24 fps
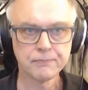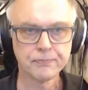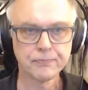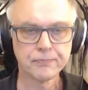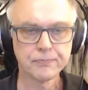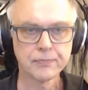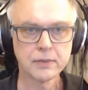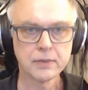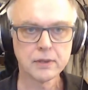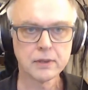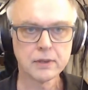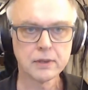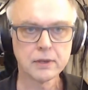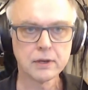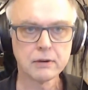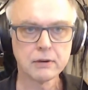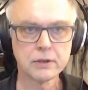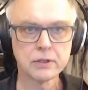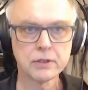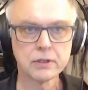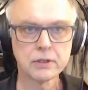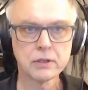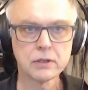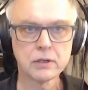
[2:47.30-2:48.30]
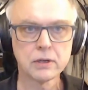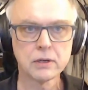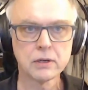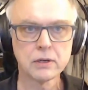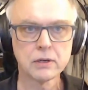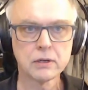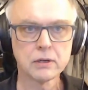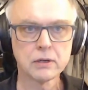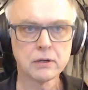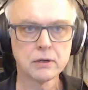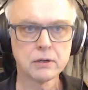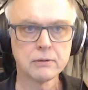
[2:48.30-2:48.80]
There is
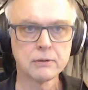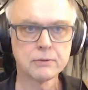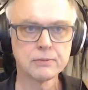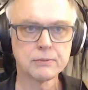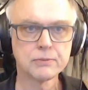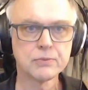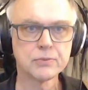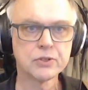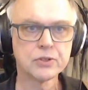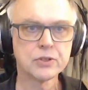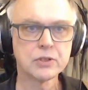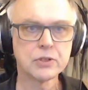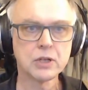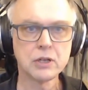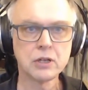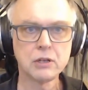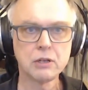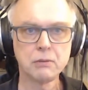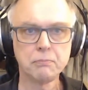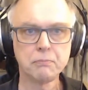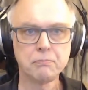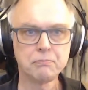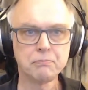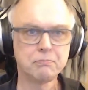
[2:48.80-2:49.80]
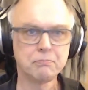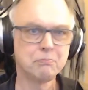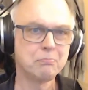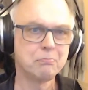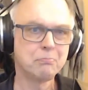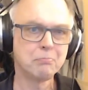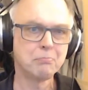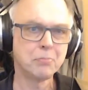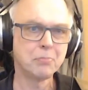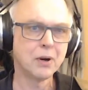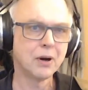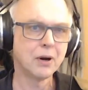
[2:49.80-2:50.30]
a steel
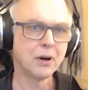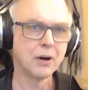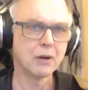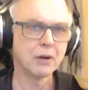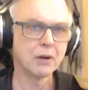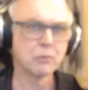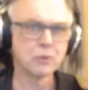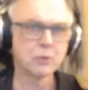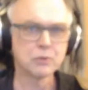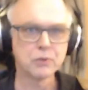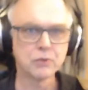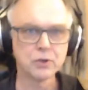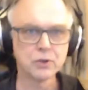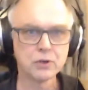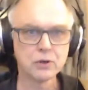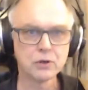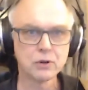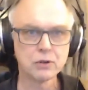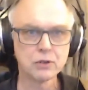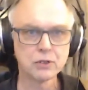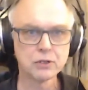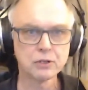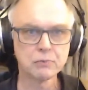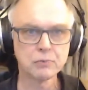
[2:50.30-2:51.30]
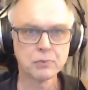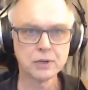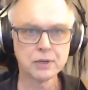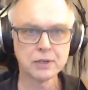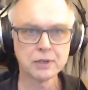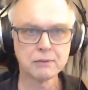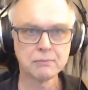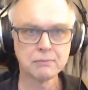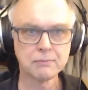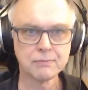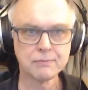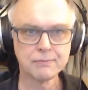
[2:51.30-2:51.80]
bar. What would you call the
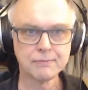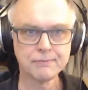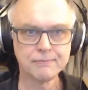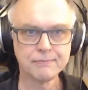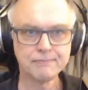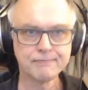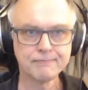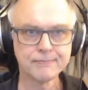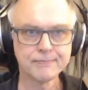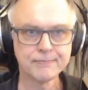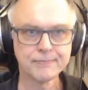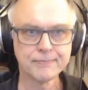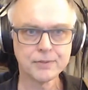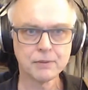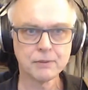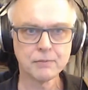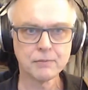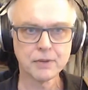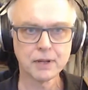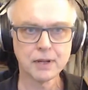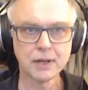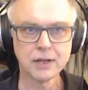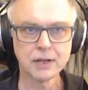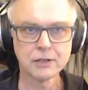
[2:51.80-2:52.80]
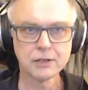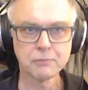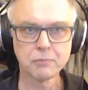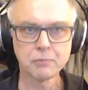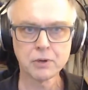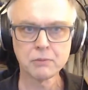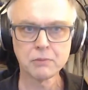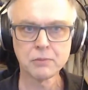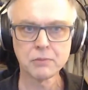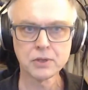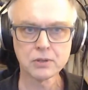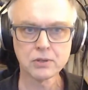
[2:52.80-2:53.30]
spring? Something like spring
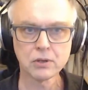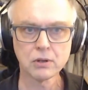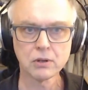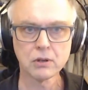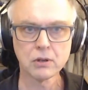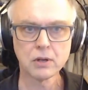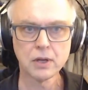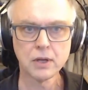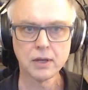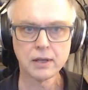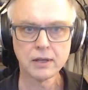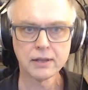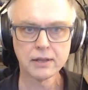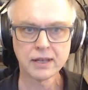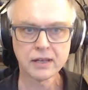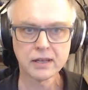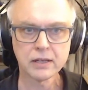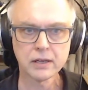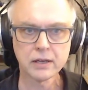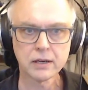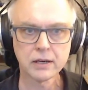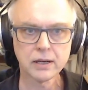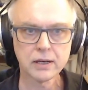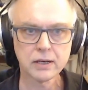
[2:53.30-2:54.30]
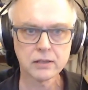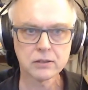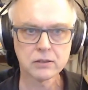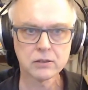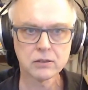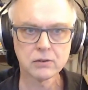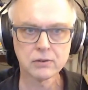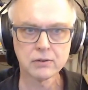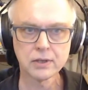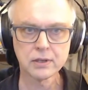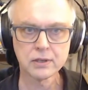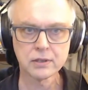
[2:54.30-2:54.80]
metal that connects, so
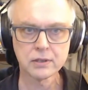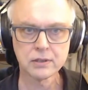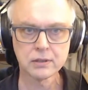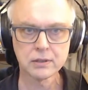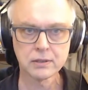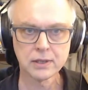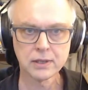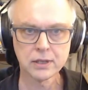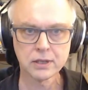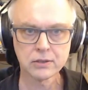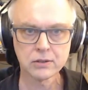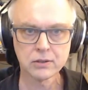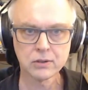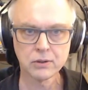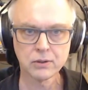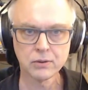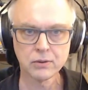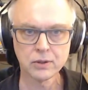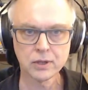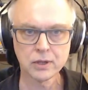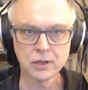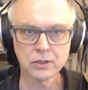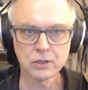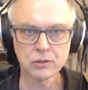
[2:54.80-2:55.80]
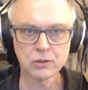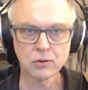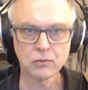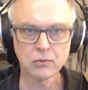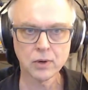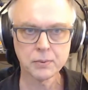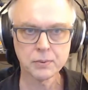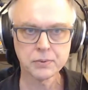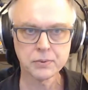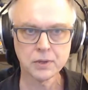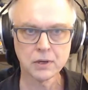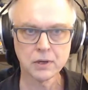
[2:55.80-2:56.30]
that there's no
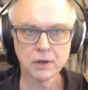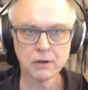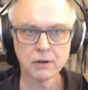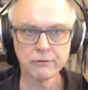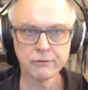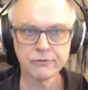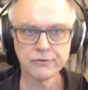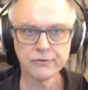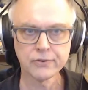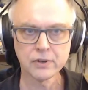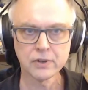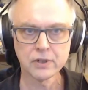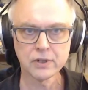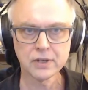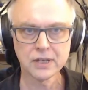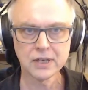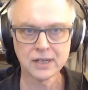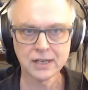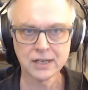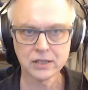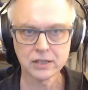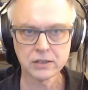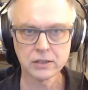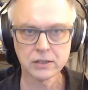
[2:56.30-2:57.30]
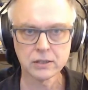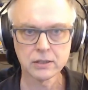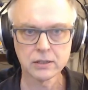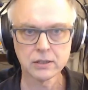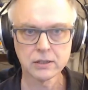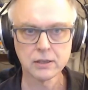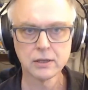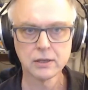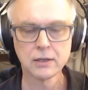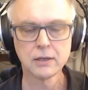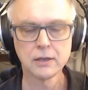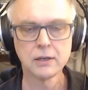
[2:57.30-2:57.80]
interruption of connection.
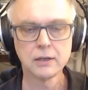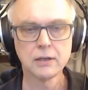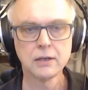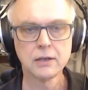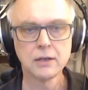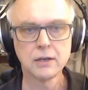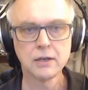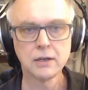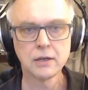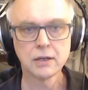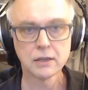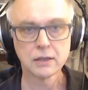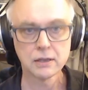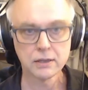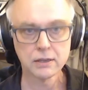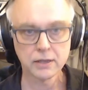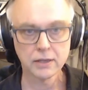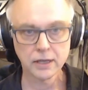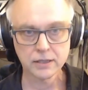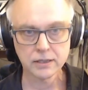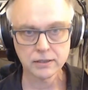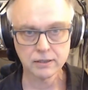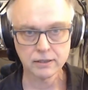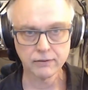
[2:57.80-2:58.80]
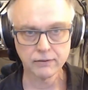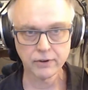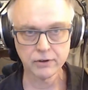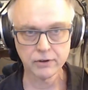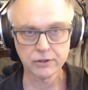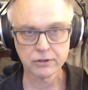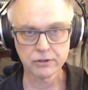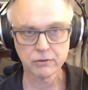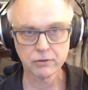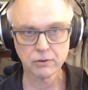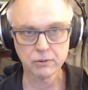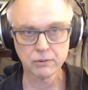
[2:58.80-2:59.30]
That's the very
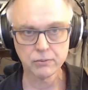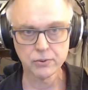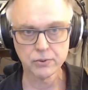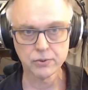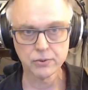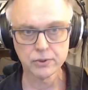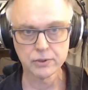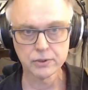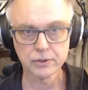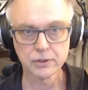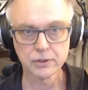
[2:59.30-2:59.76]
strong point.